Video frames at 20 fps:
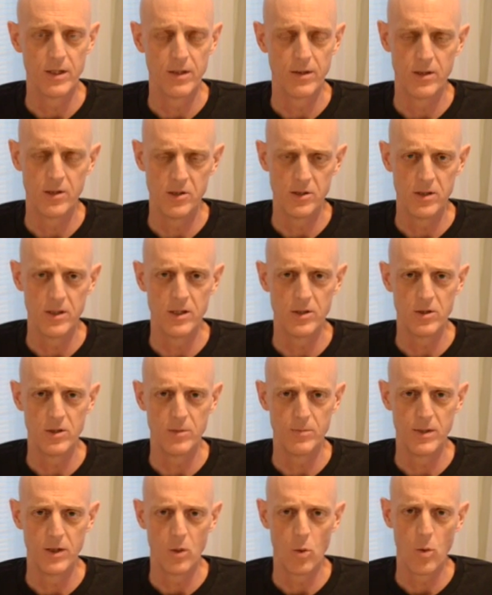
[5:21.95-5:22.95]
and she thinks
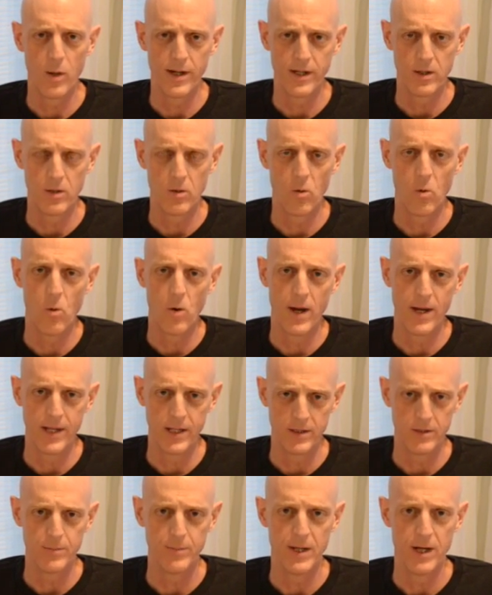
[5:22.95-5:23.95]
she's being quite
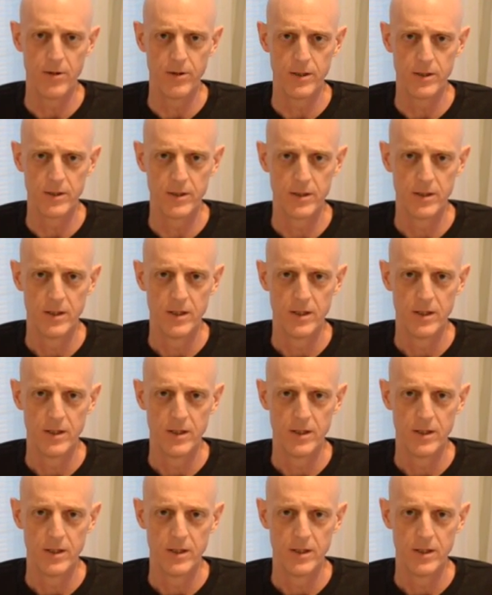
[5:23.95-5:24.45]
quiet about it.